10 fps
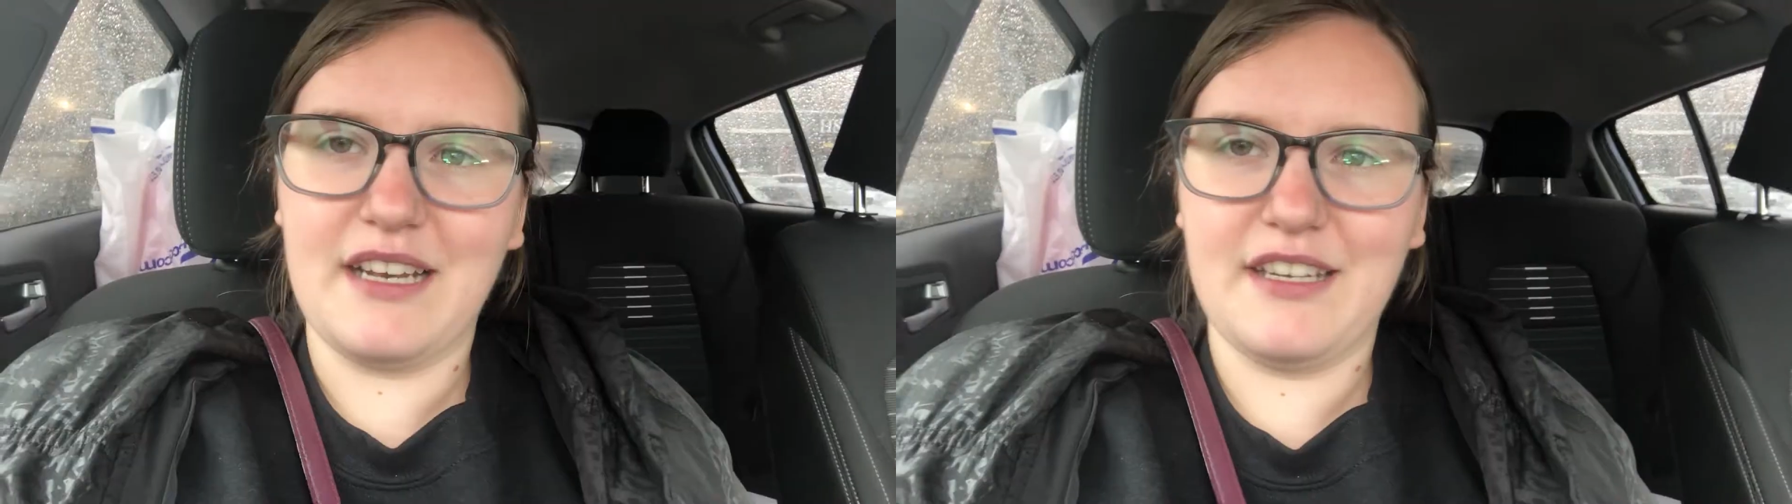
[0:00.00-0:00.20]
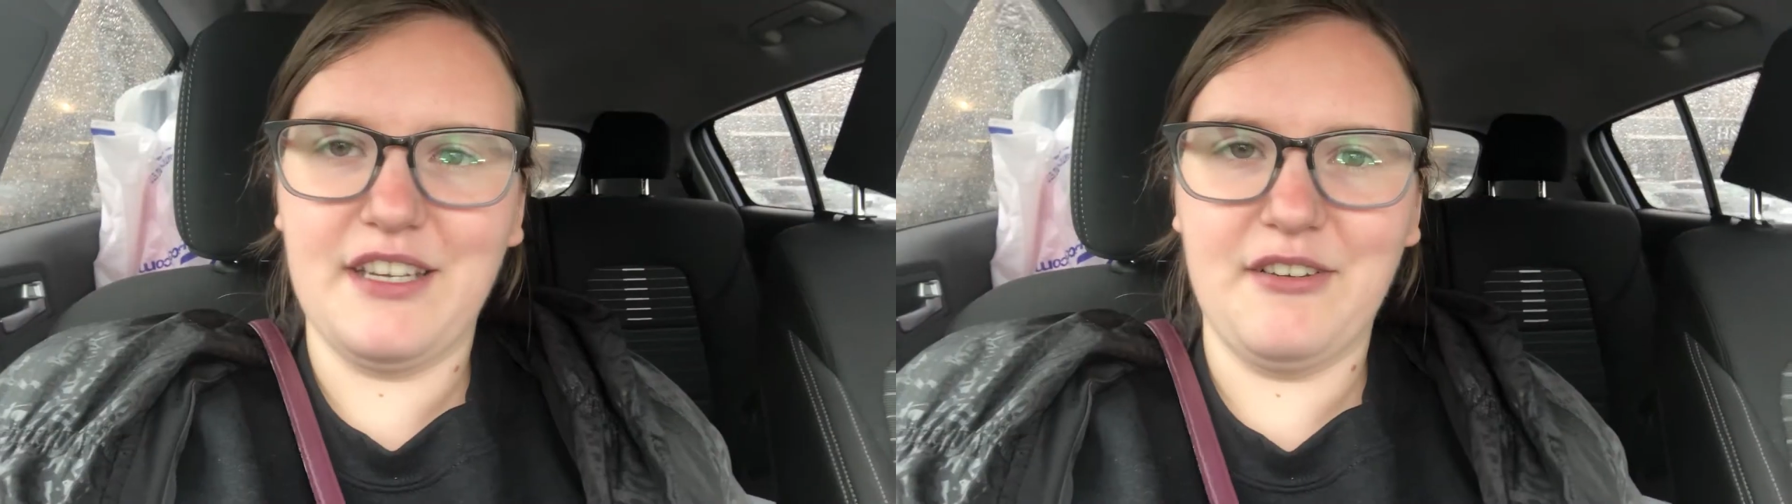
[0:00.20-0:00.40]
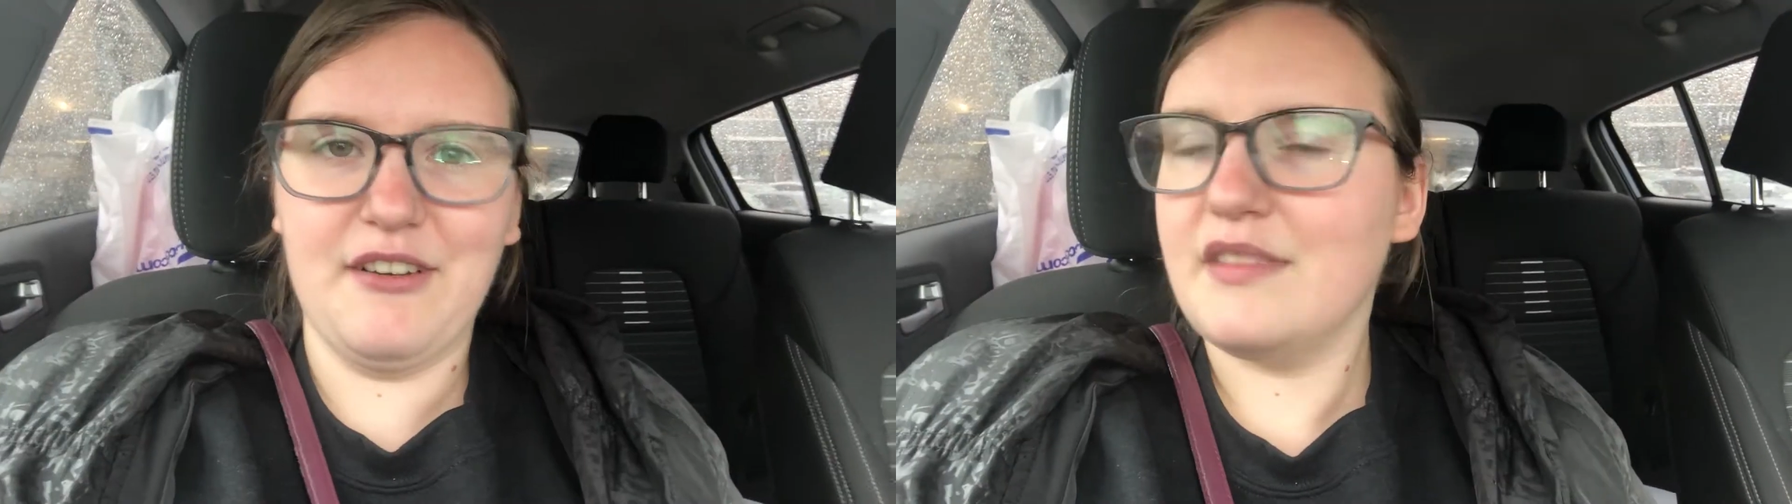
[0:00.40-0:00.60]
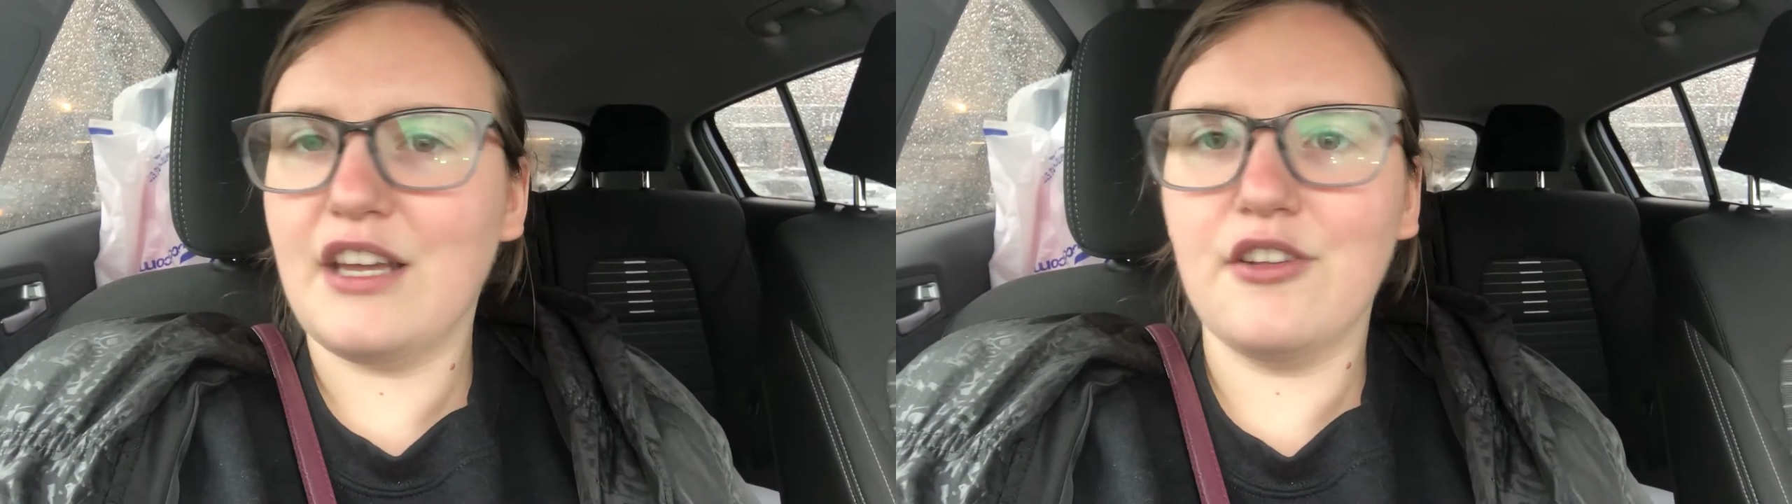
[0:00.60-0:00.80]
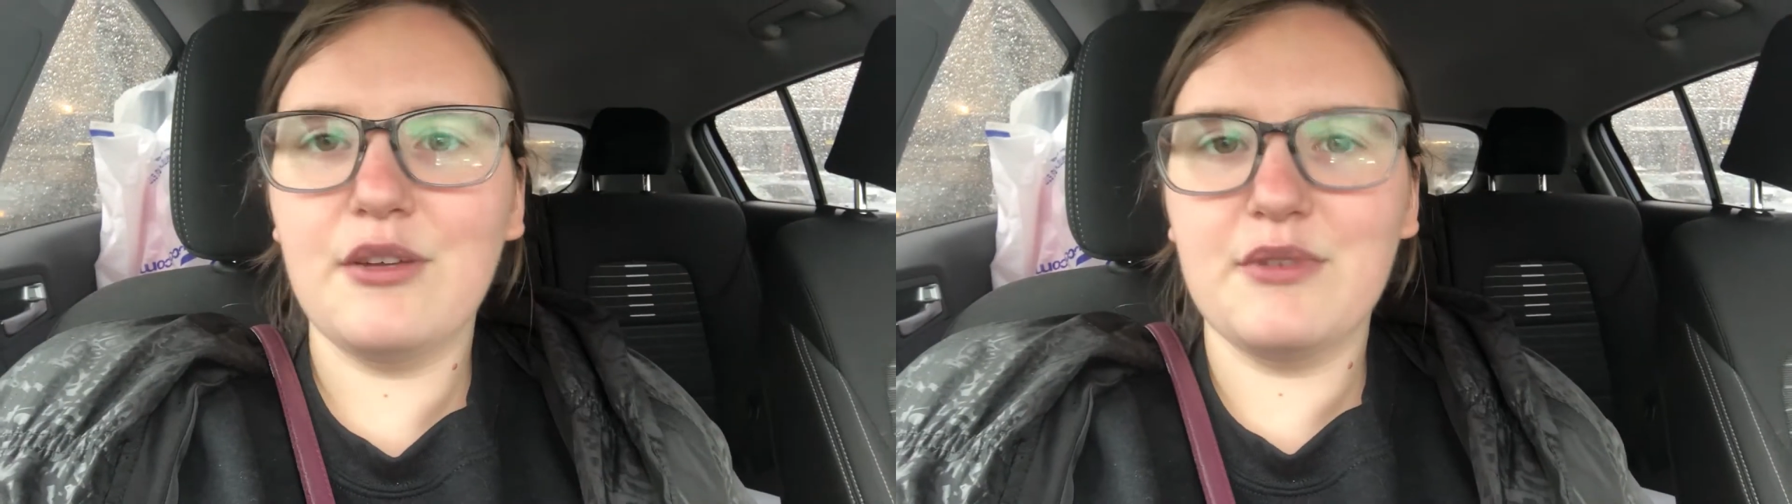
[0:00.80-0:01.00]
of cute.
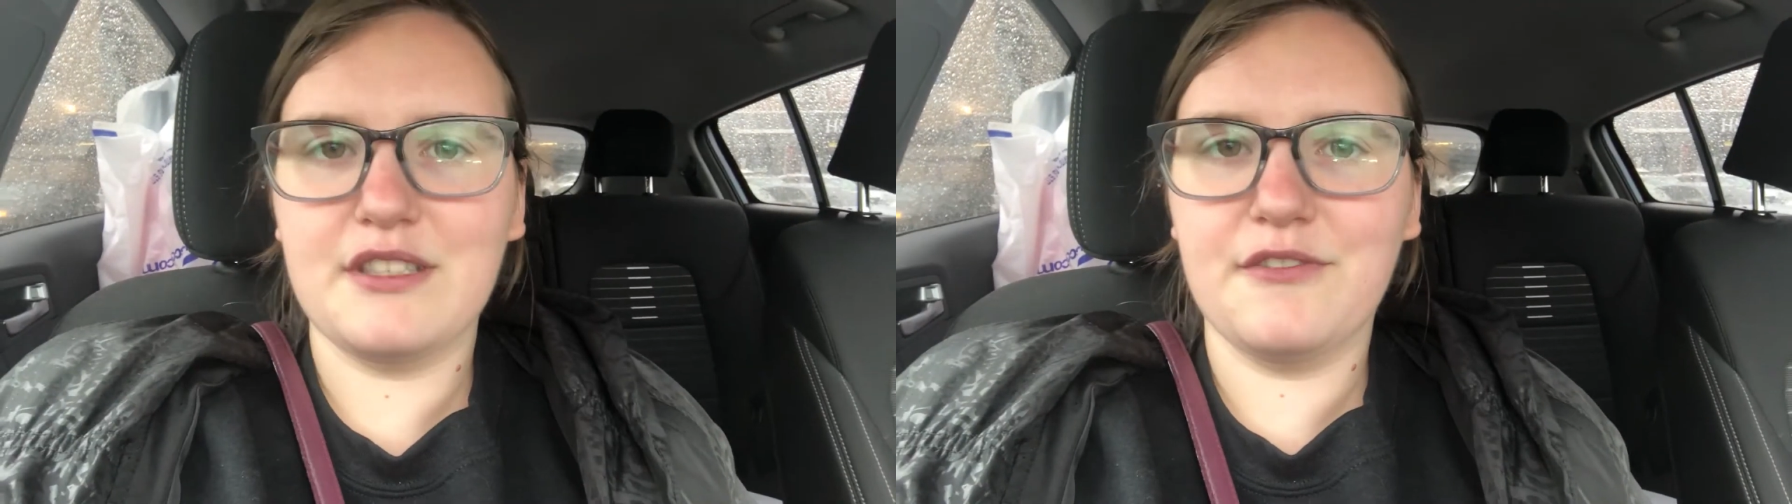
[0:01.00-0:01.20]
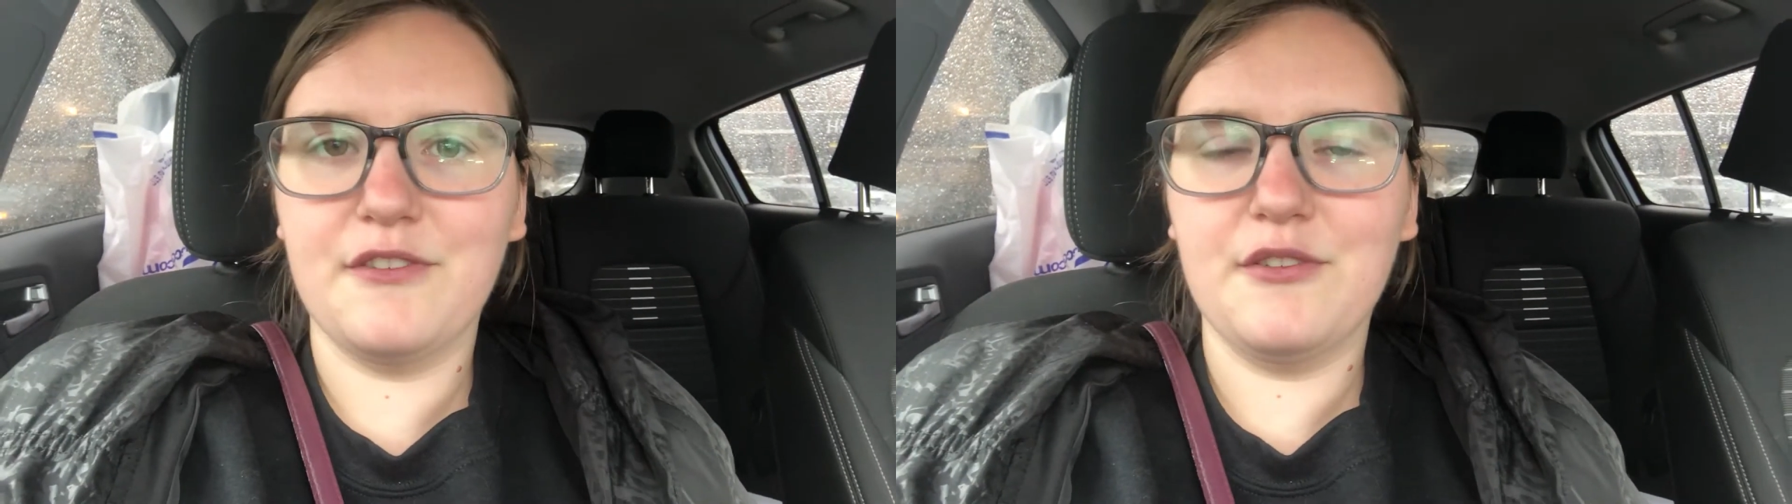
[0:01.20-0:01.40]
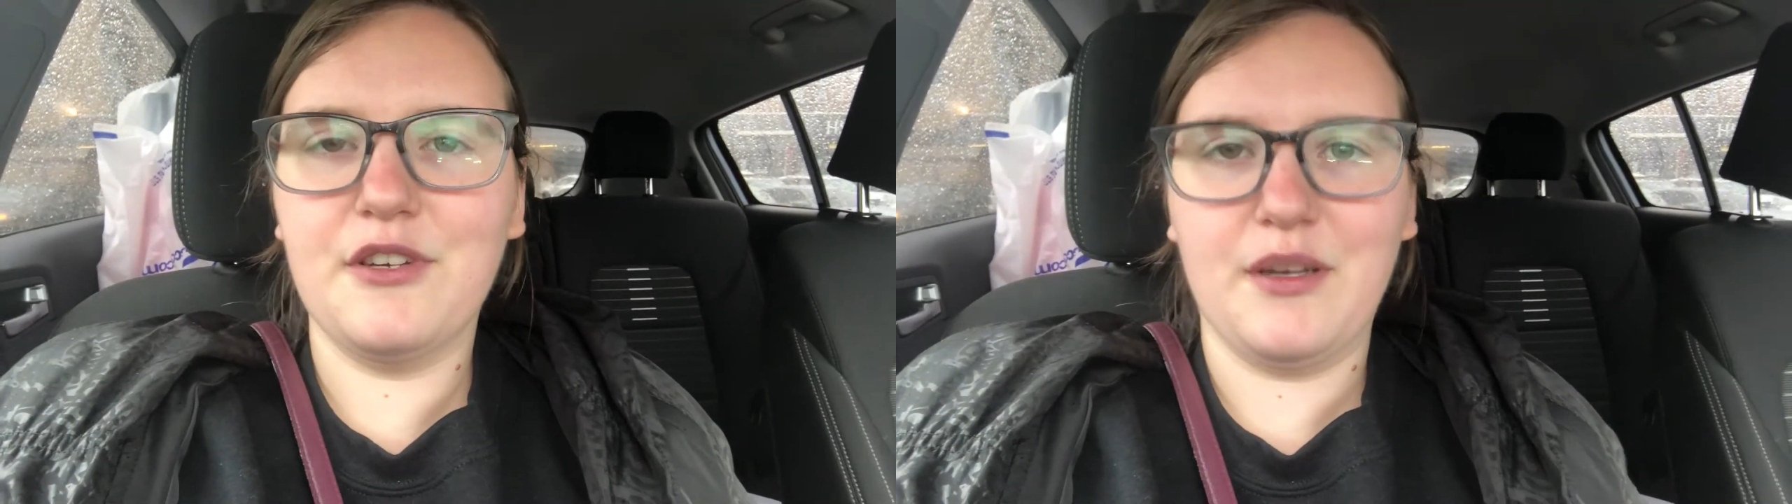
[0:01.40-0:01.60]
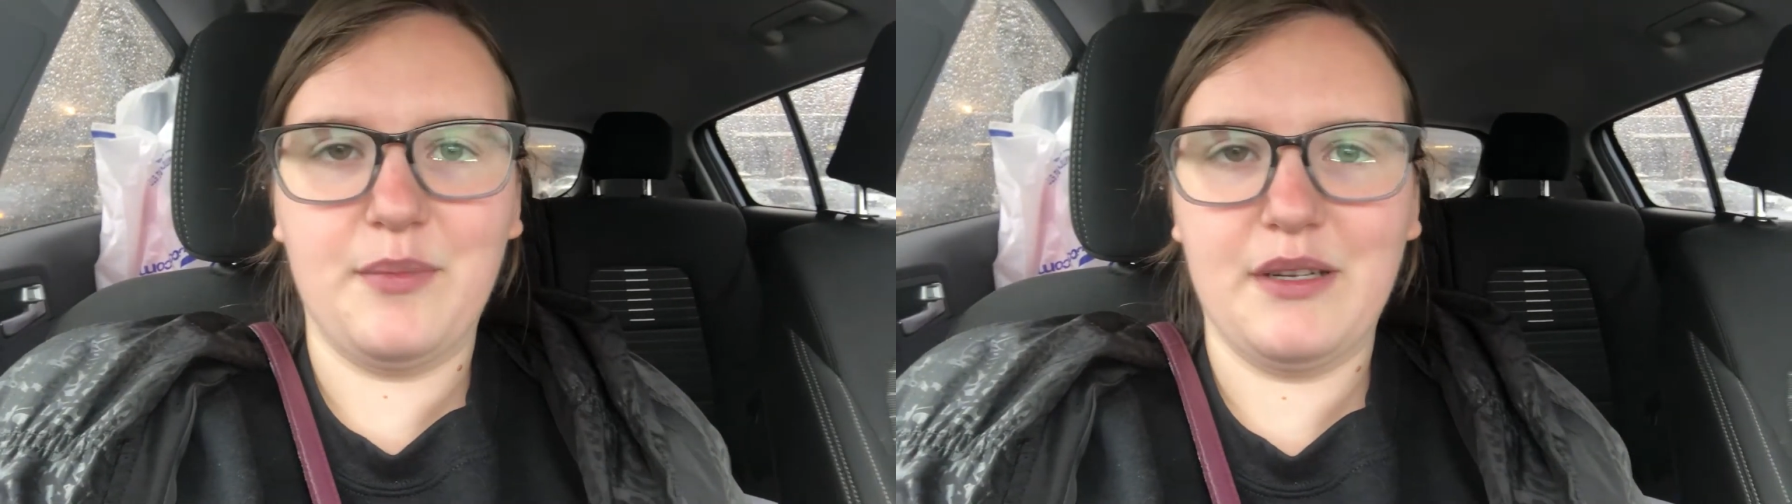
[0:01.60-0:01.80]
Not only was the food good,